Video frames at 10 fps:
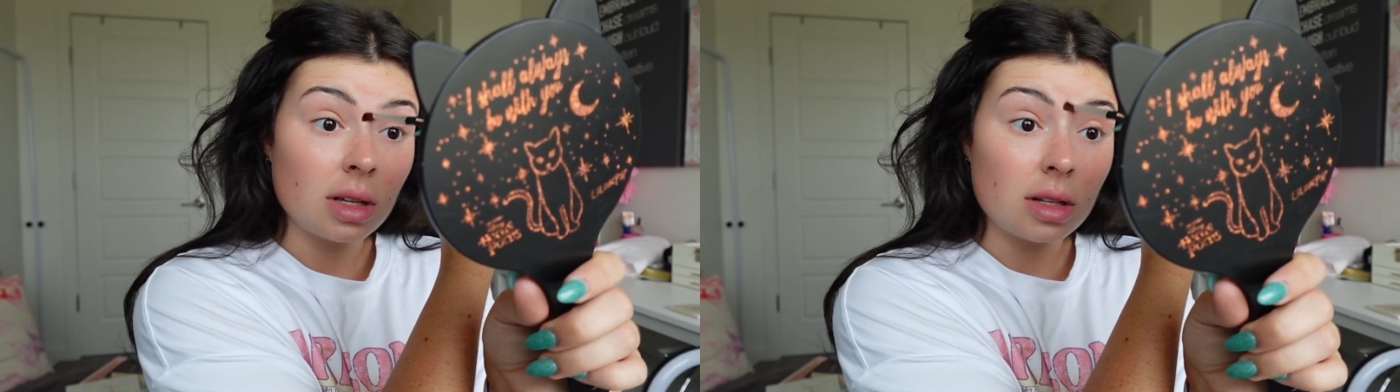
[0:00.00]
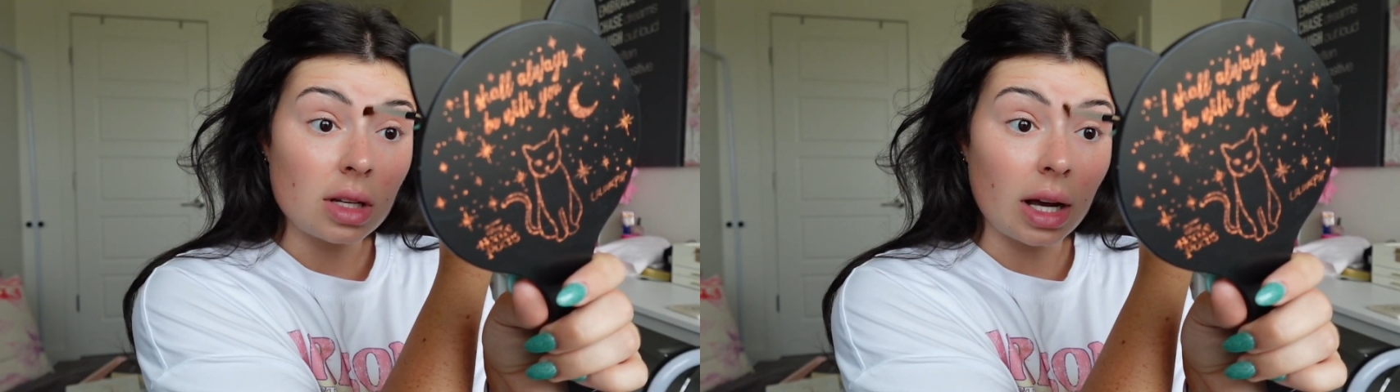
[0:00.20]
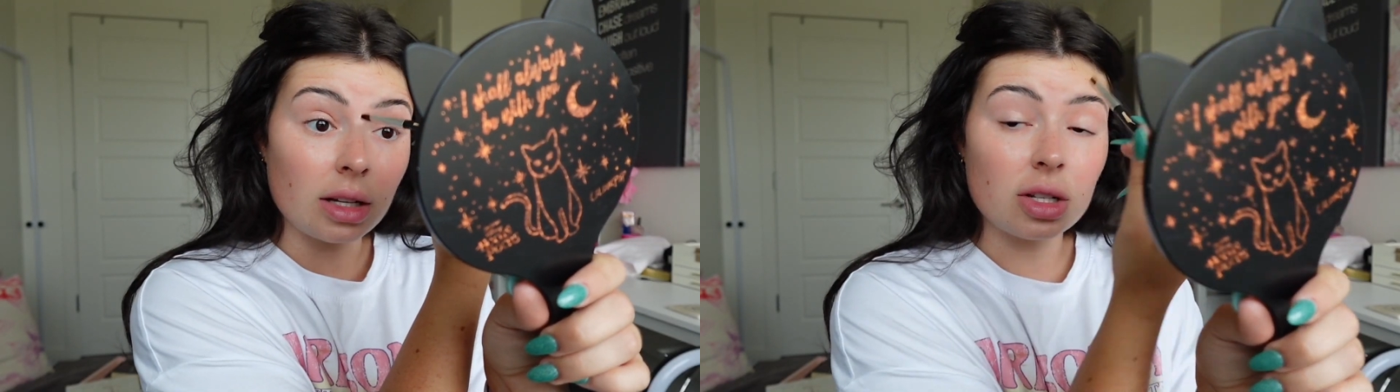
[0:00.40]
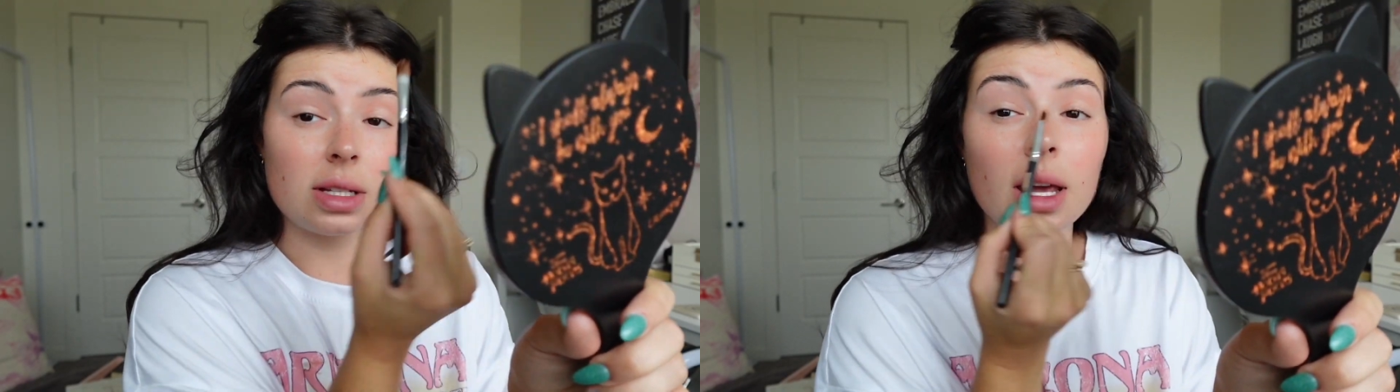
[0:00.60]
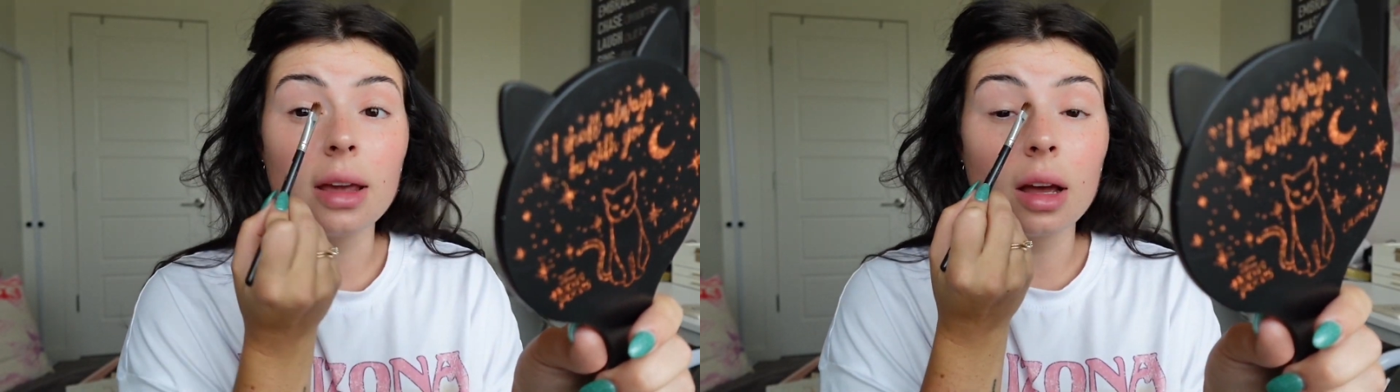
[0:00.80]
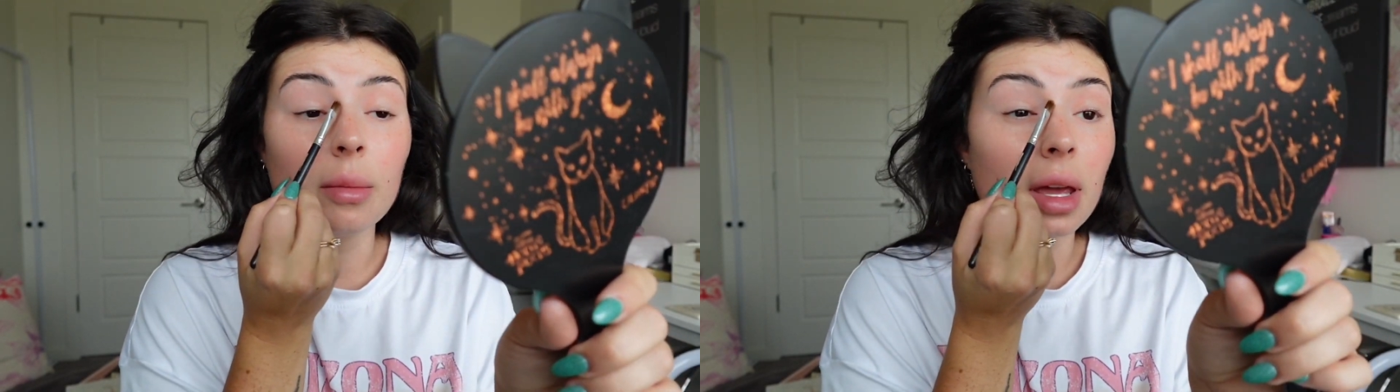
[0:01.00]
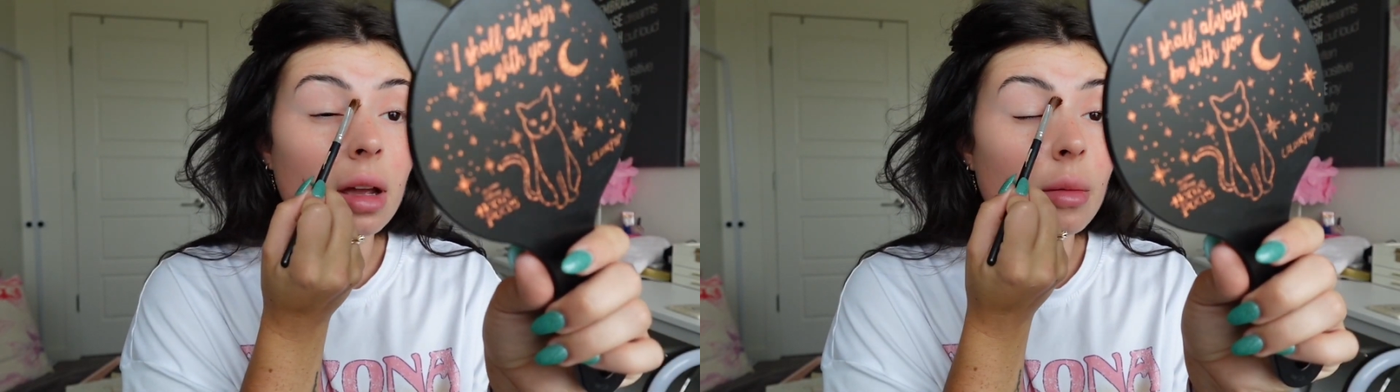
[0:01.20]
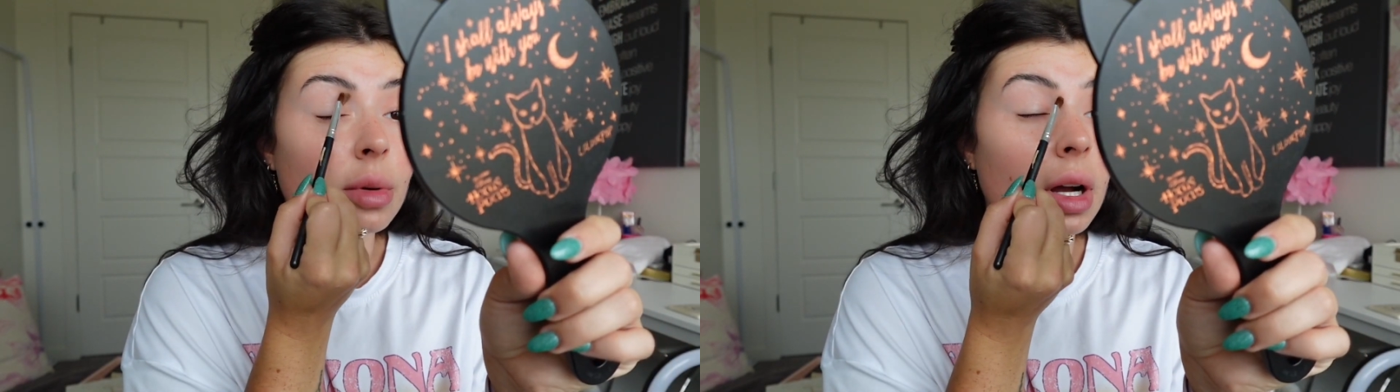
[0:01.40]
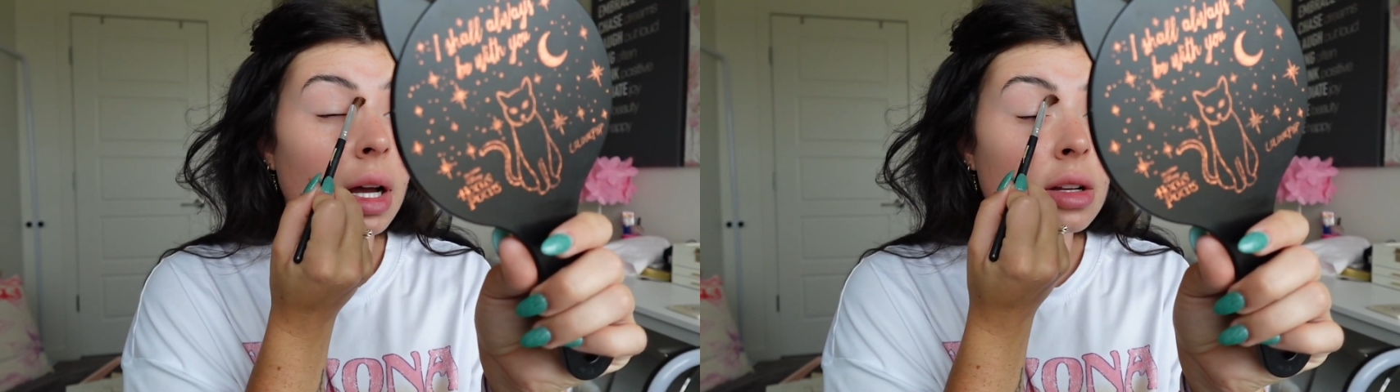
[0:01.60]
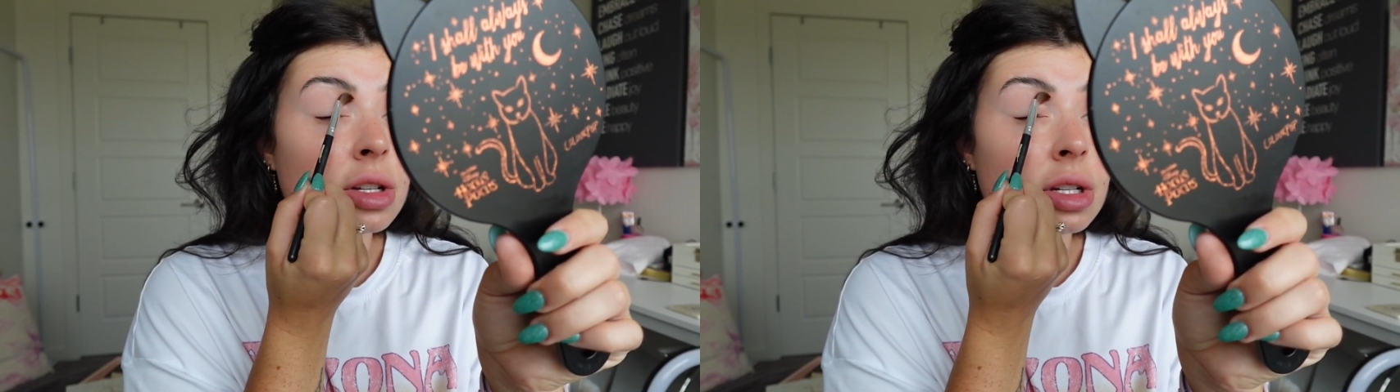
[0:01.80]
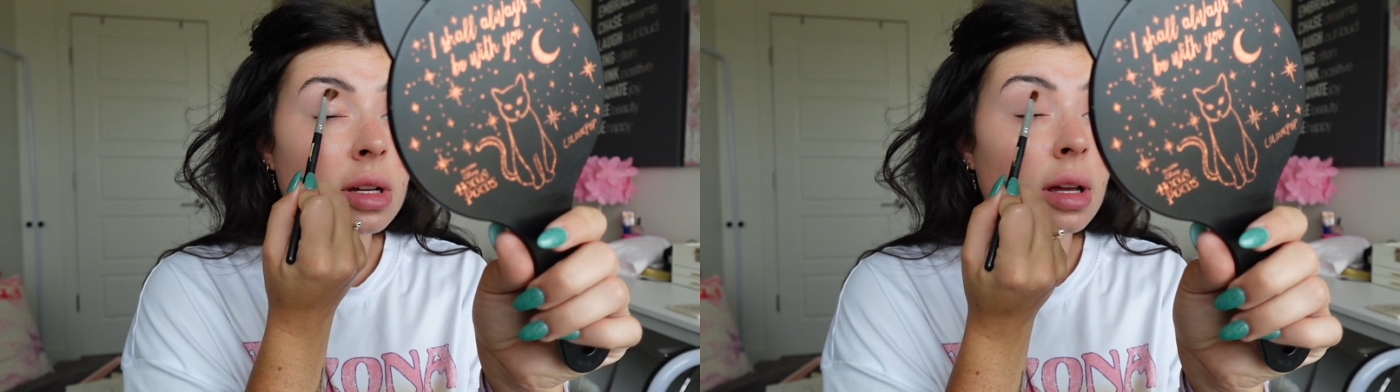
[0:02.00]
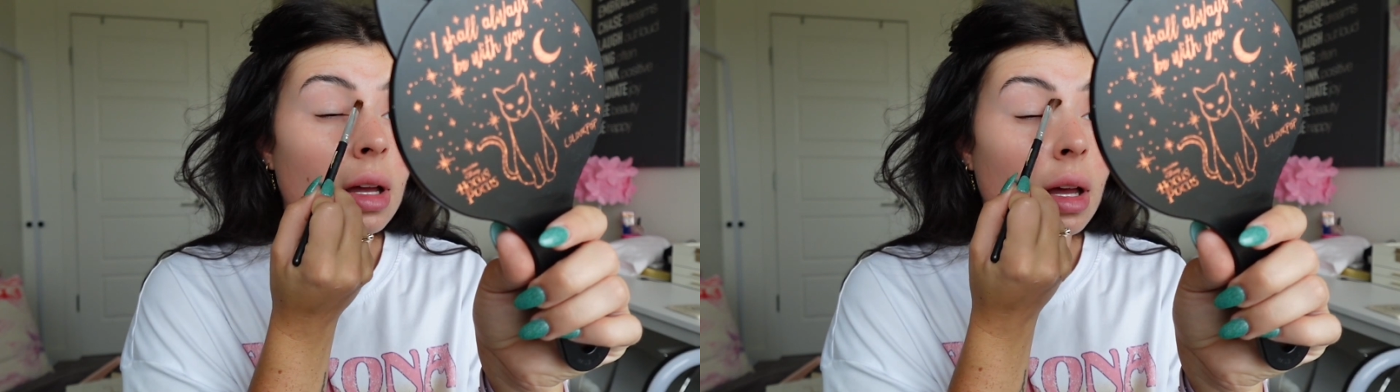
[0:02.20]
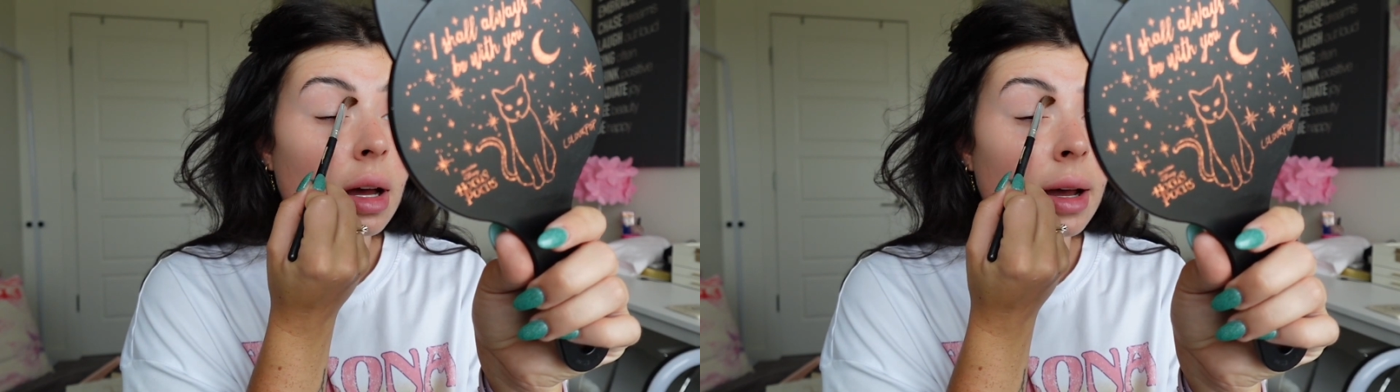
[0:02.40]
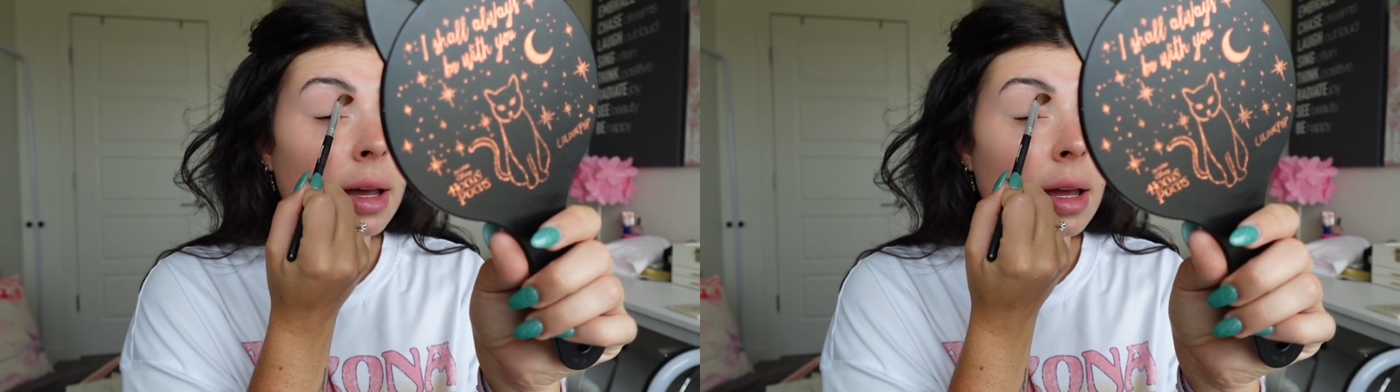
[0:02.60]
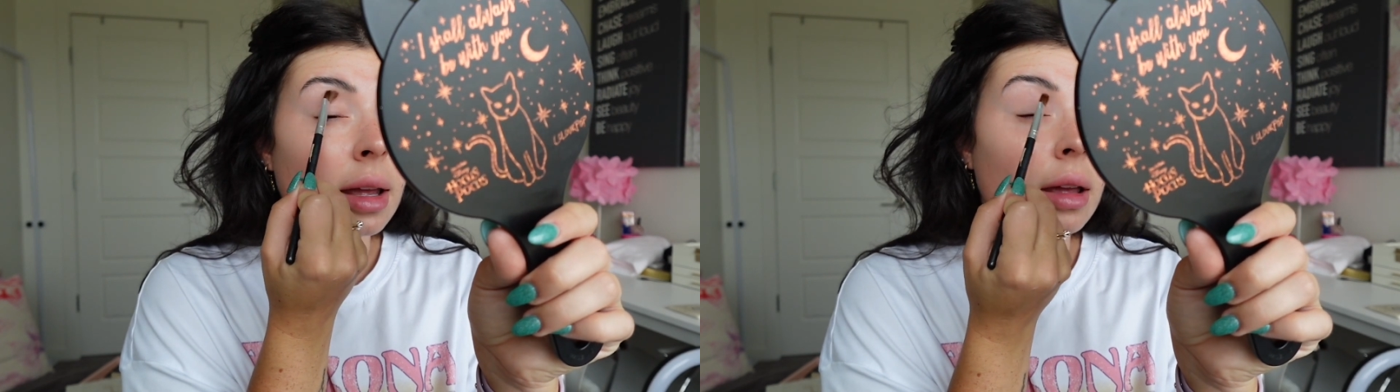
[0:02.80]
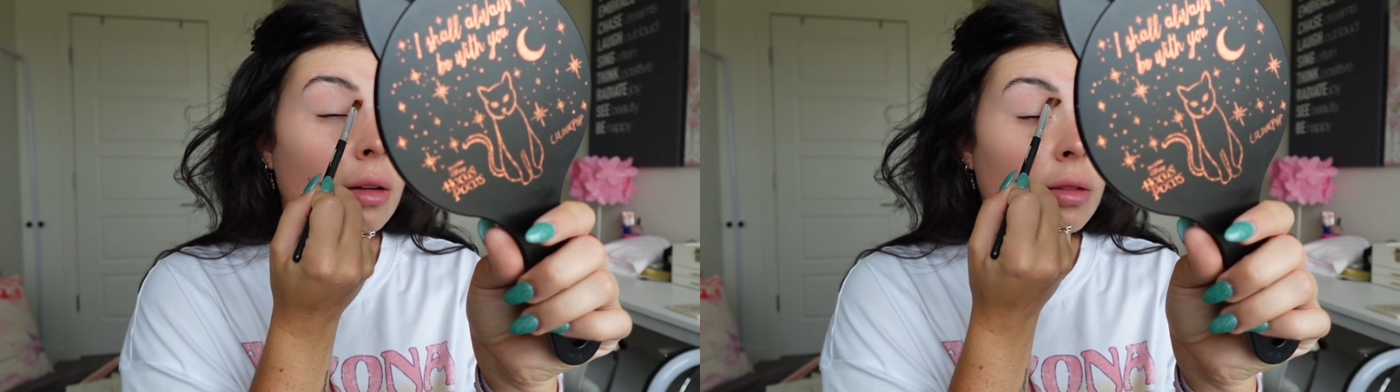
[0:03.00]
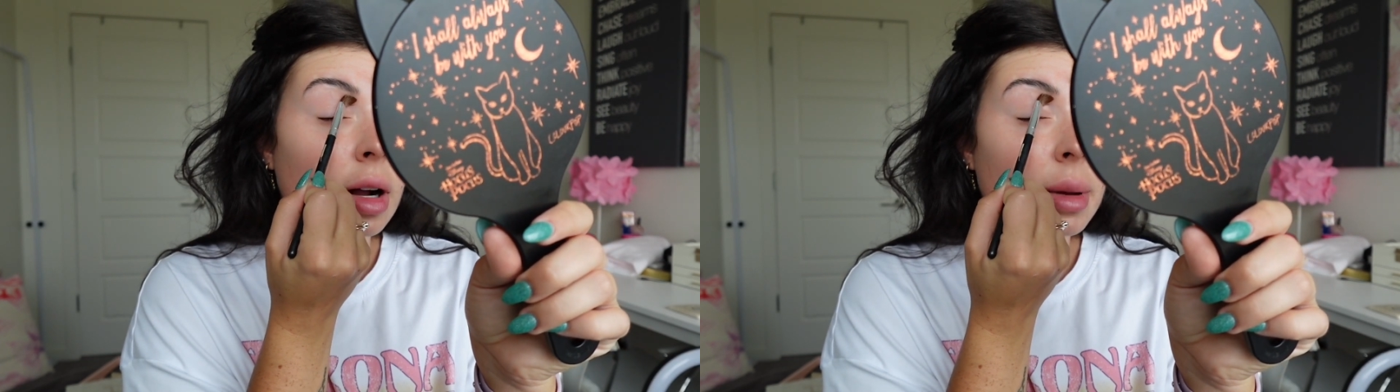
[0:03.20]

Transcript: So I just take a makeup brush, I rub